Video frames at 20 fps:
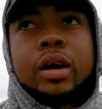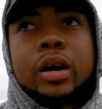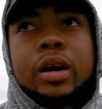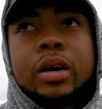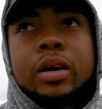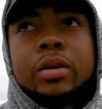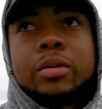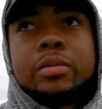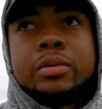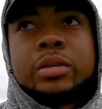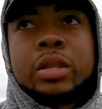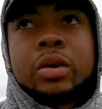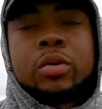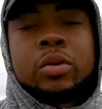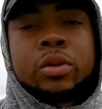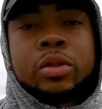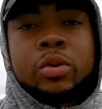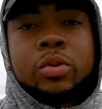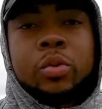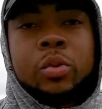um, along
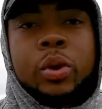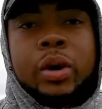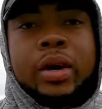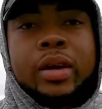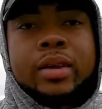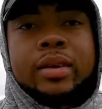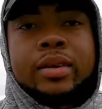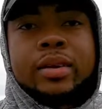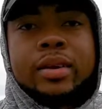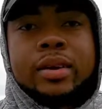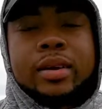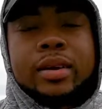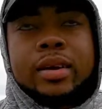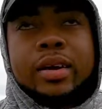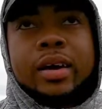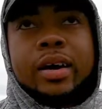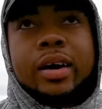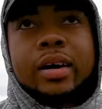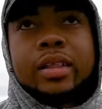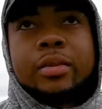with the wind,
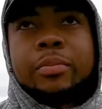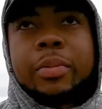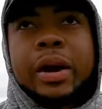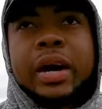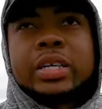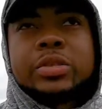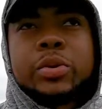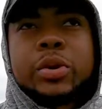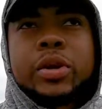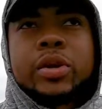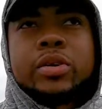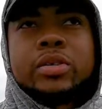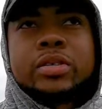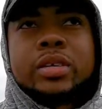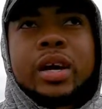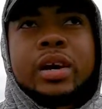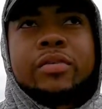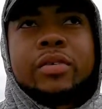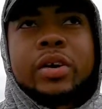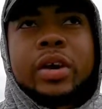uh, the Bass Raider is
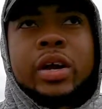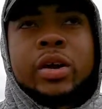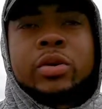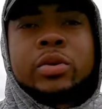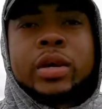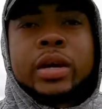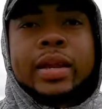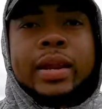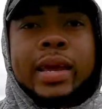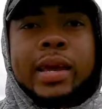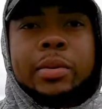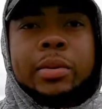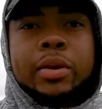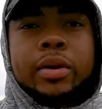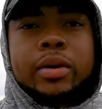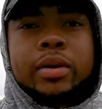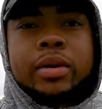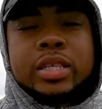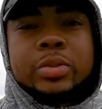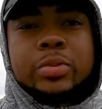not very
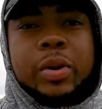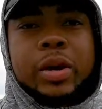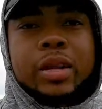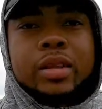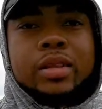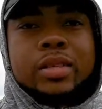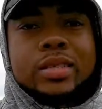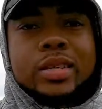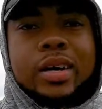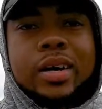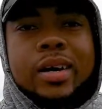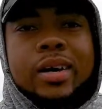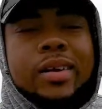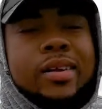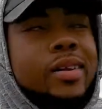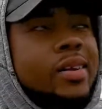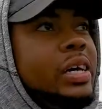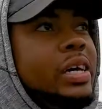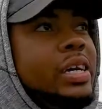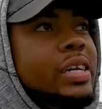aerodynamic, just by the design.
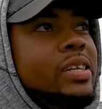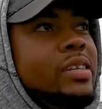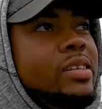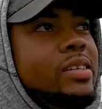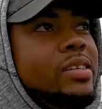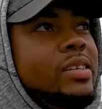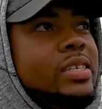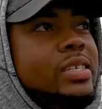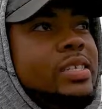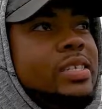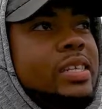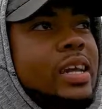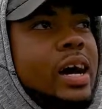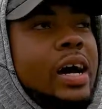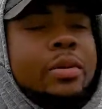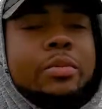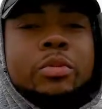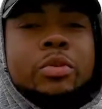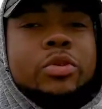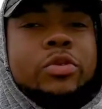It, it does
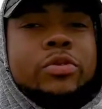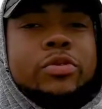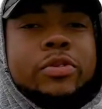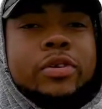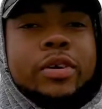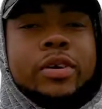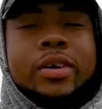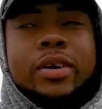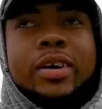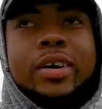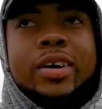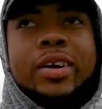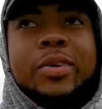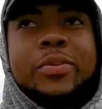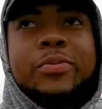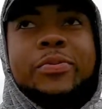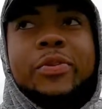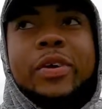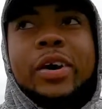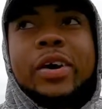not move
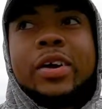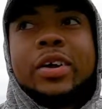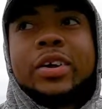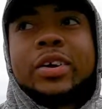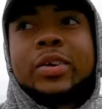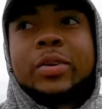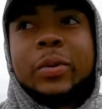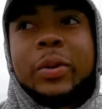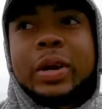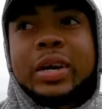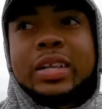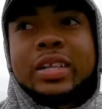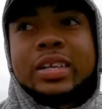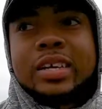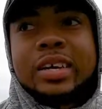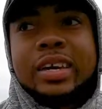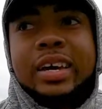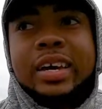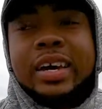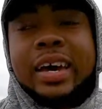very
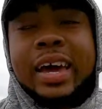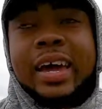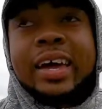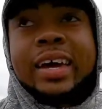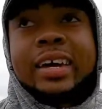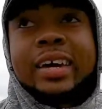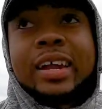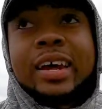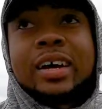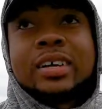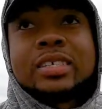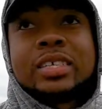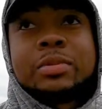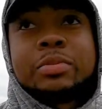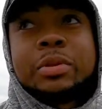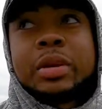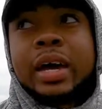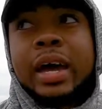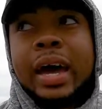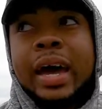quickly, and can honestly
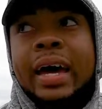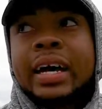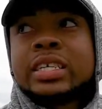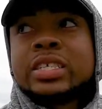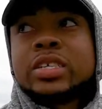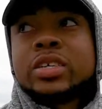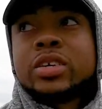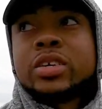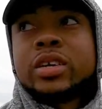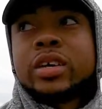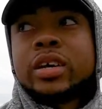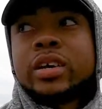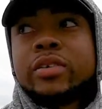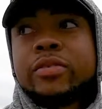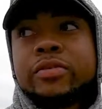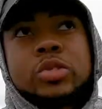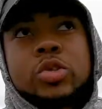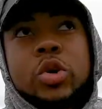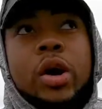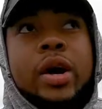be a hazard
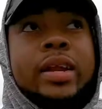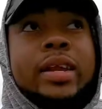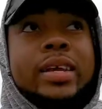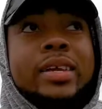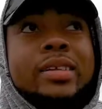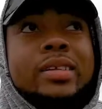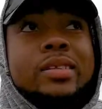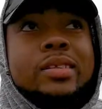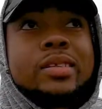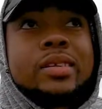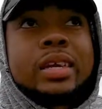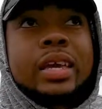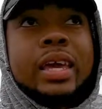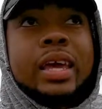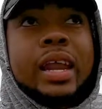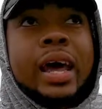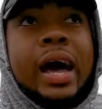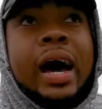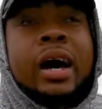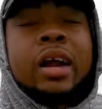if trying to
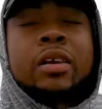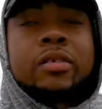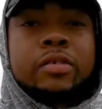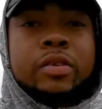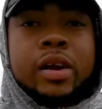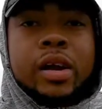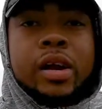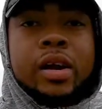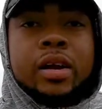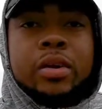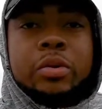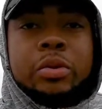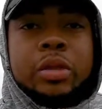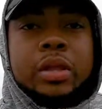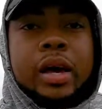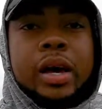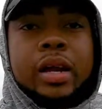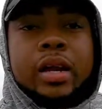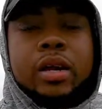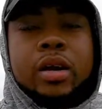get out of an area with a
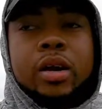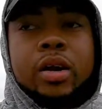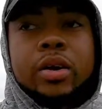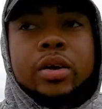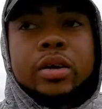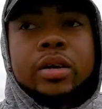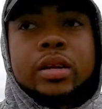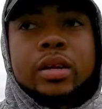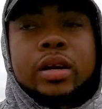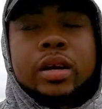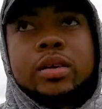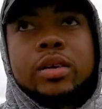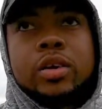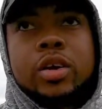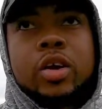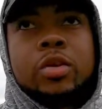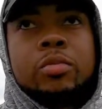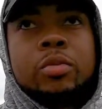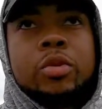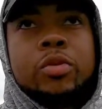lot of current, you
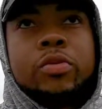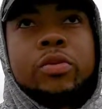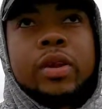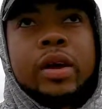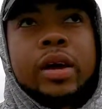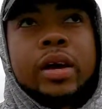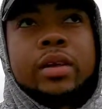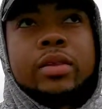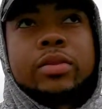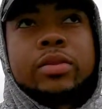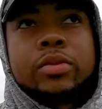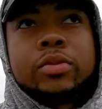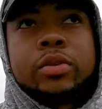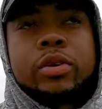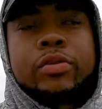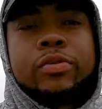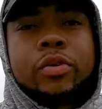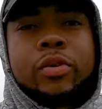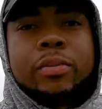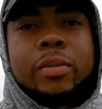know, moving at
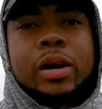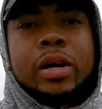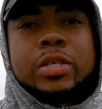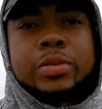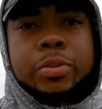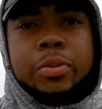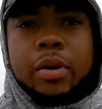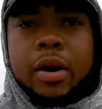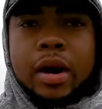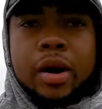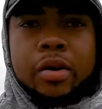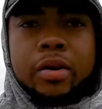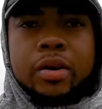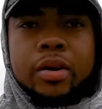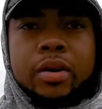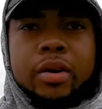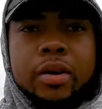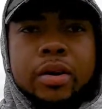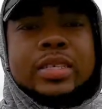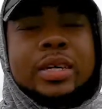three four miles per
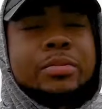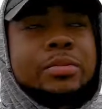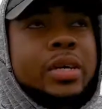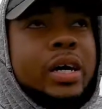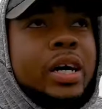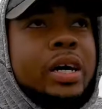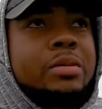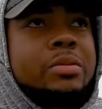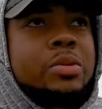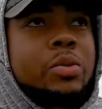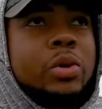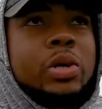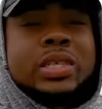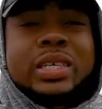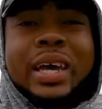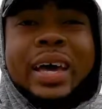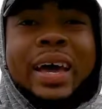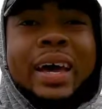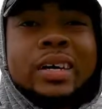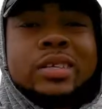hour. Sometimes it was
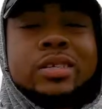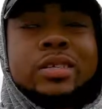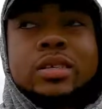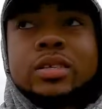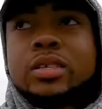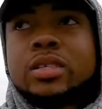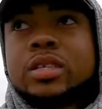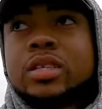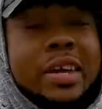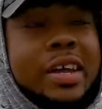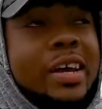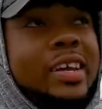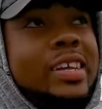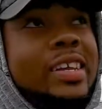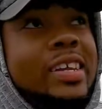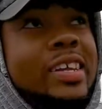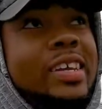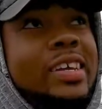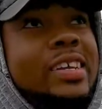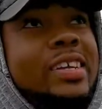a hazard. I
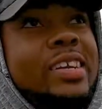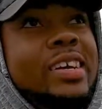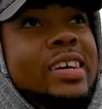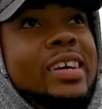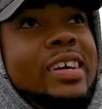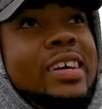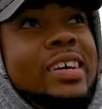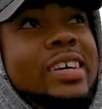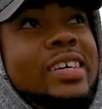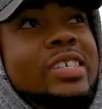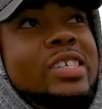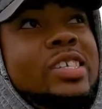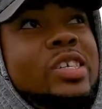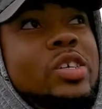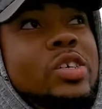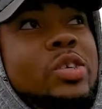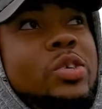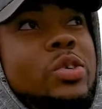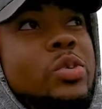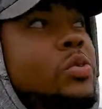needed
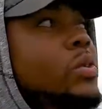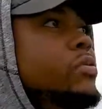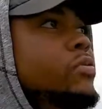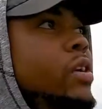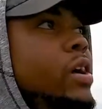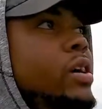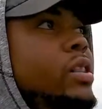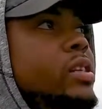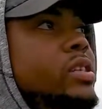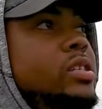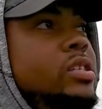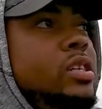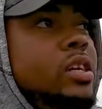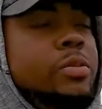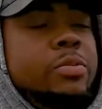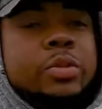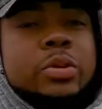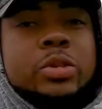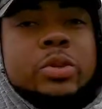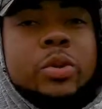to find the
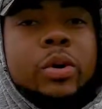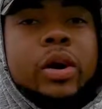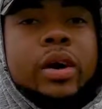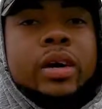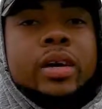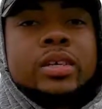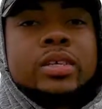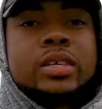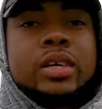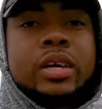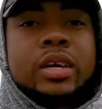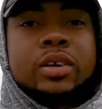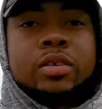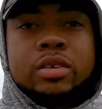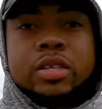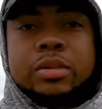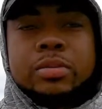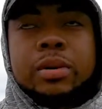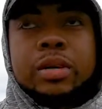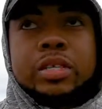cheapest way to
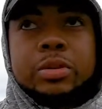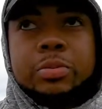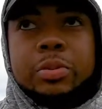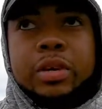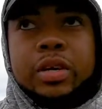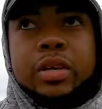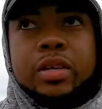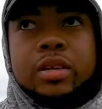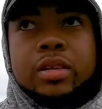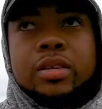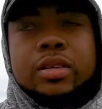increase my speed,